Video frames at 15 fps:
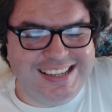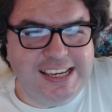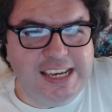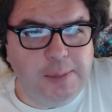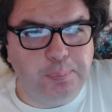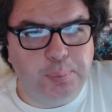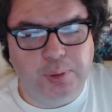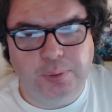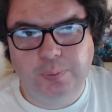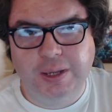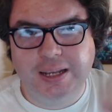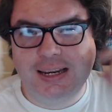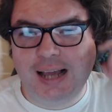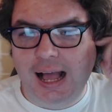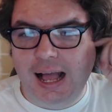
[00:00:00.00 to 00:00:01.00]
keep
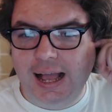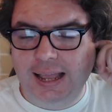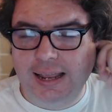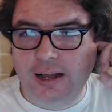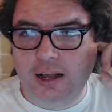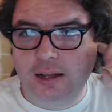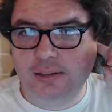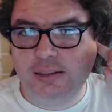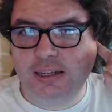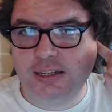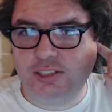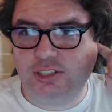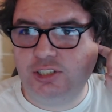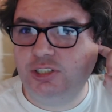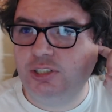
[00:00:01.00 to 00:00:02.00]
an eye on
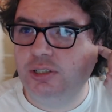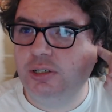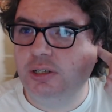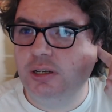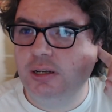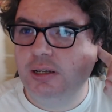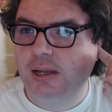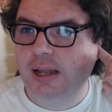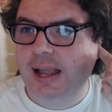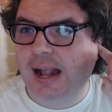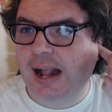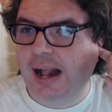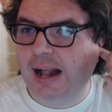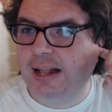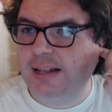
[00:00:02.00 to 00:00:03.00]
this,
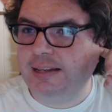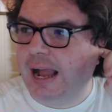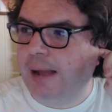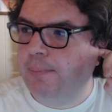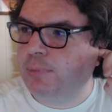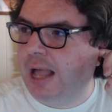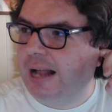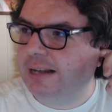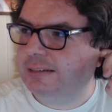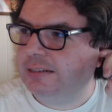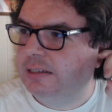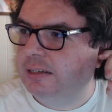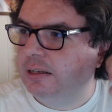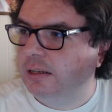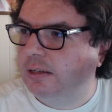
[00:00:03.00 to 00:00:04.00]
and I'm not
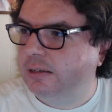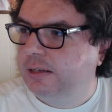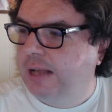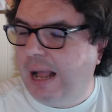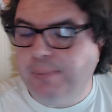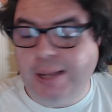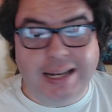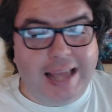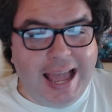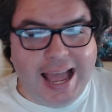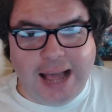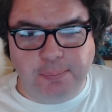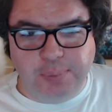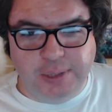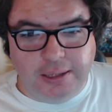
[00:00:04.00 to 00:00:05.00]
I'm not
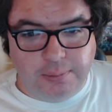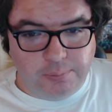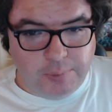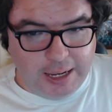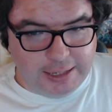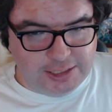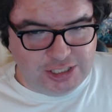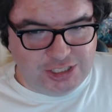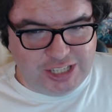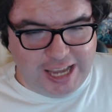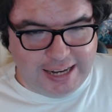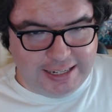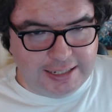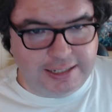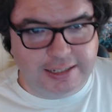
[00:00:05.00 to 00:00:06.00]
happy and
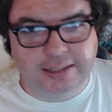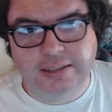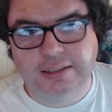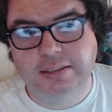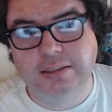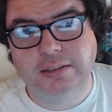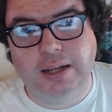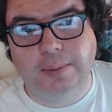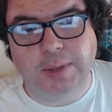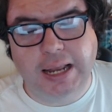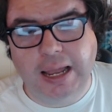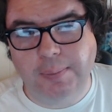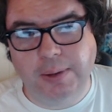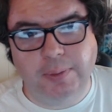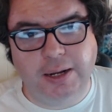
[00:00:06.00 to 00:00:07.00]
ecstatic. I'm not
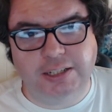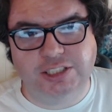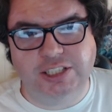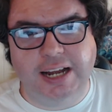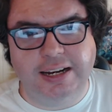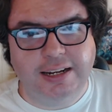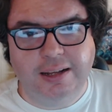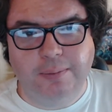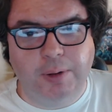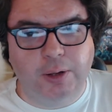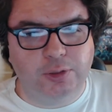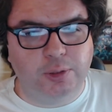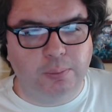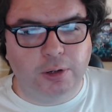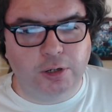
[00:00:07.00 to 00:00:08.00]
happy, I'm not ecstatic
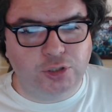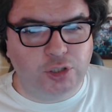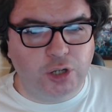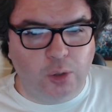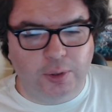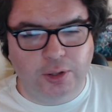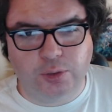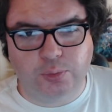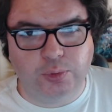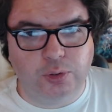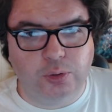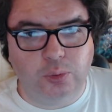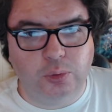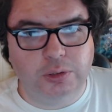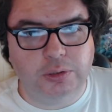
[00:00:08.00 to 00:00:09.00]
about the merger going
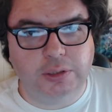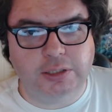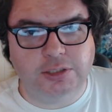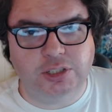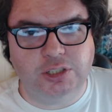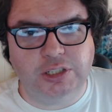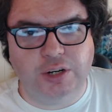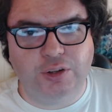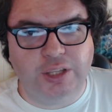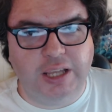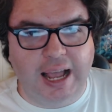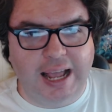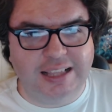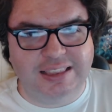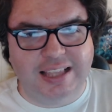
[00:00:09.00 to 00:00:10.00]
through necessarily.
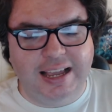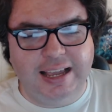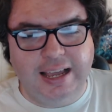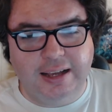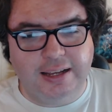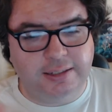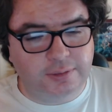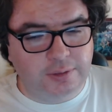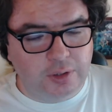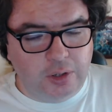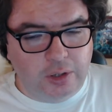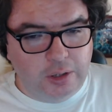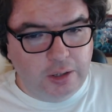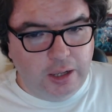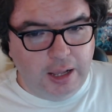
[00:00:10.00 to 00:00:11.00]
I like and
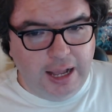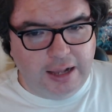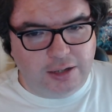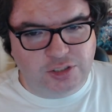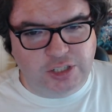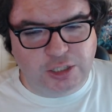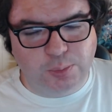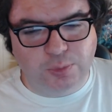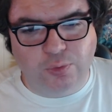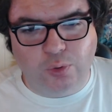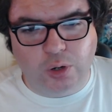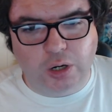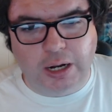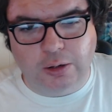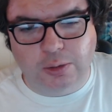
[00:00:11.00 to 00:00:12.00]
I'll say this
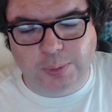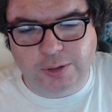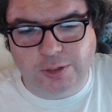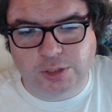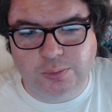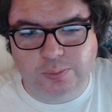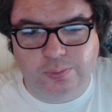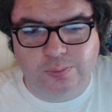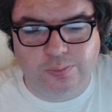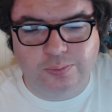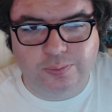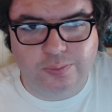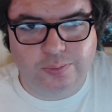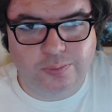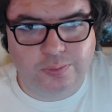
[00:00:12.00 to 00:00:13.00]
before, I'll repeat this
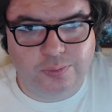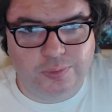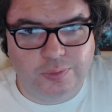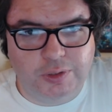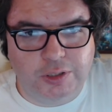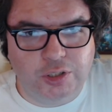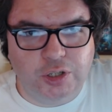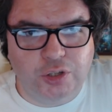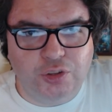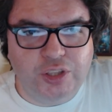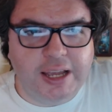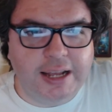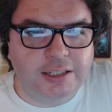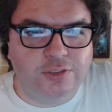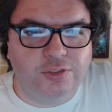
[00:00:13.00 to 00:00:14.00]
until
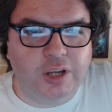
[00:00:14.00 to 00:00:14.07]
the end of